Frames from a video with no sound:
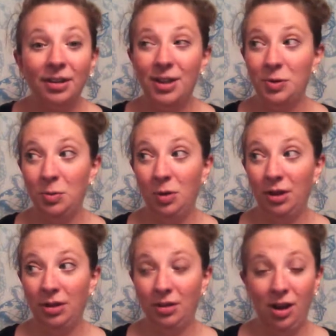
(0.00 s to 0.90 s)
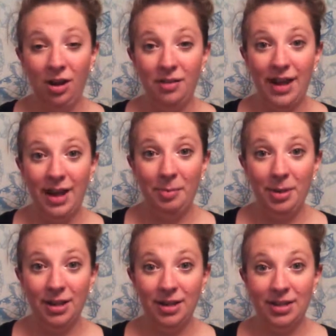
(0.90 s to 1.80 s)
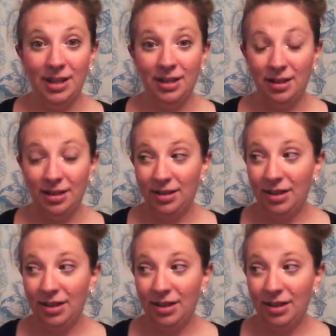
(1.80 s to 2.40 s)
It's worth all that because the